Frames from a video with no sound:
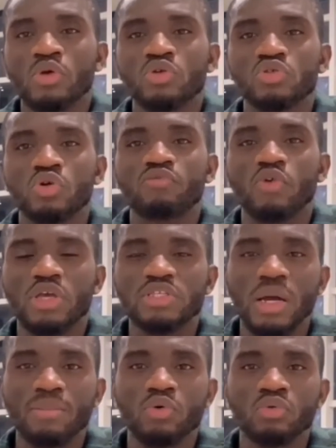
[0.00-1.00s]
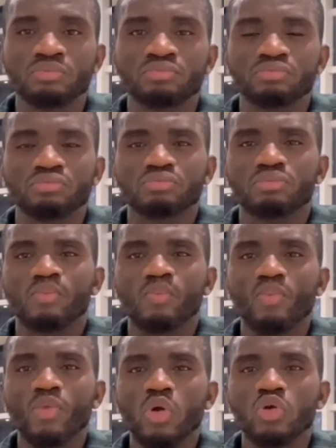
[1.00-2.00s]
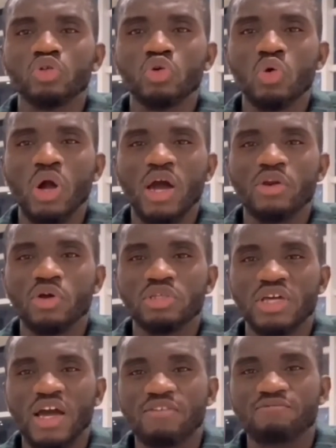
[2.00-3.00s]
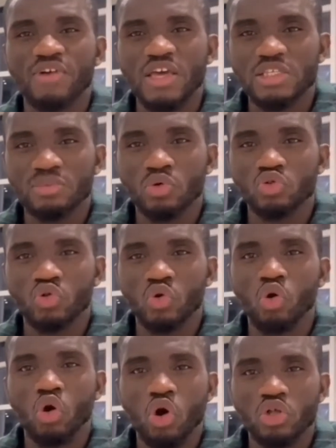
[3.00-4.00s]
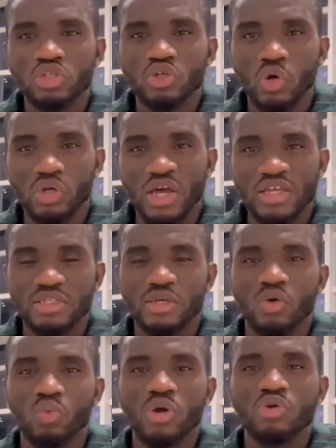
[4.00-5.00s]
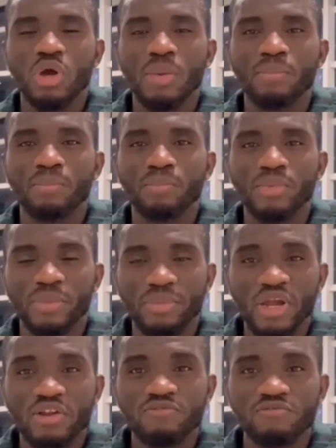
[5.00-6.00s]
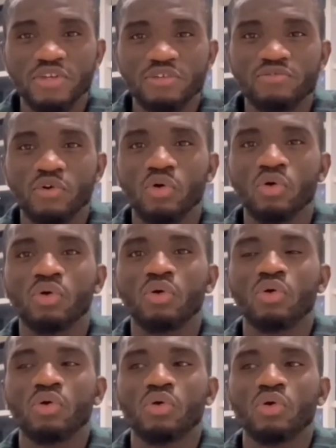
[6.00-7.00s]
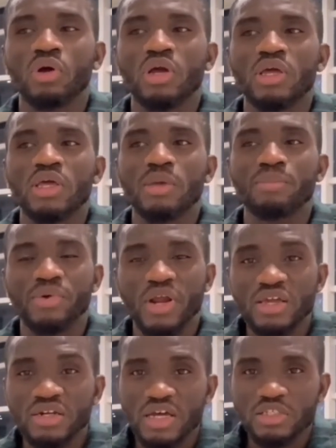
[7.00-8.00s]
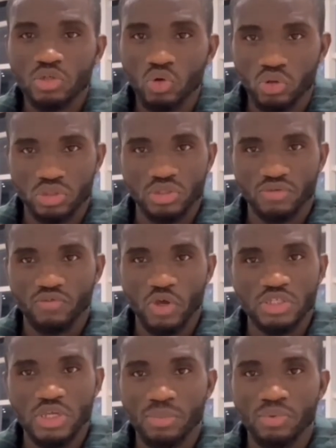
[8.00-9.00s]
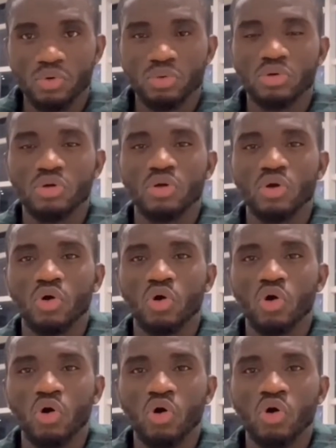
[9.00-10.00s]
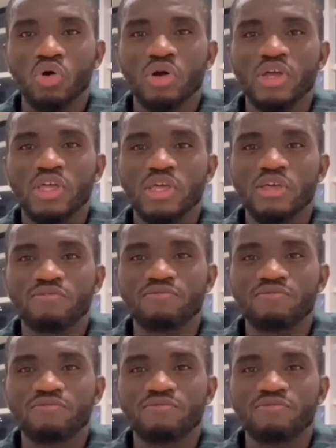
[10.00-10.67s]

So for example, you are not advisable to cut corners when you are preparing feed for a pregnant goat, for example, or a